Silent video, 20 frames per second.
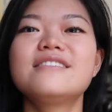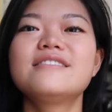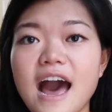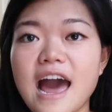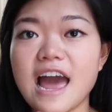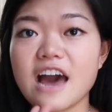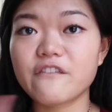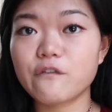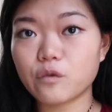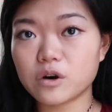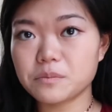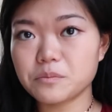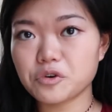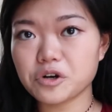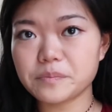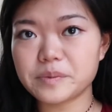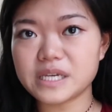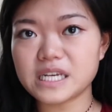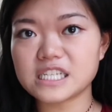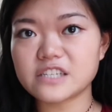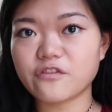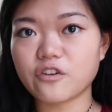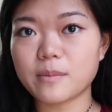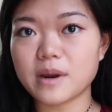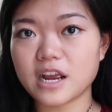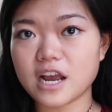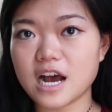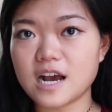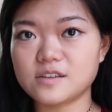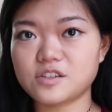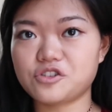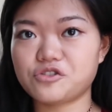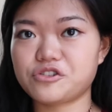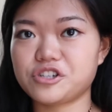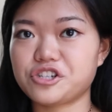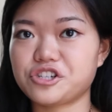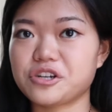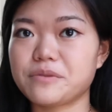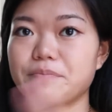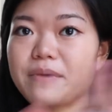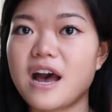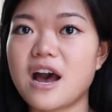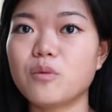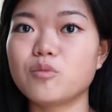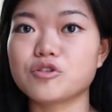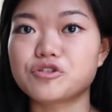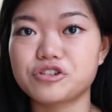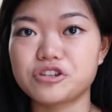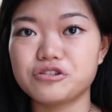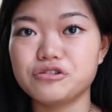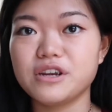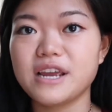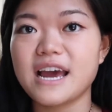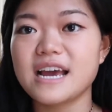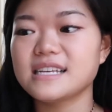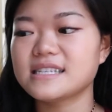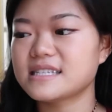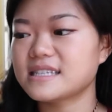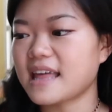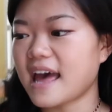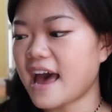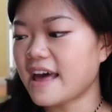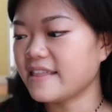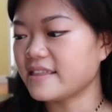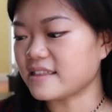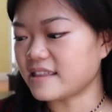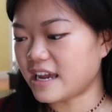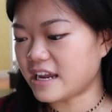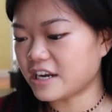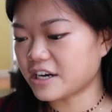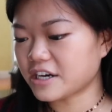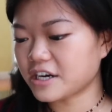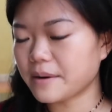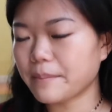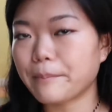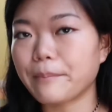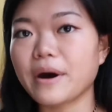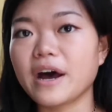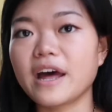I have one more piece for my concentration, but I will show you guys that later.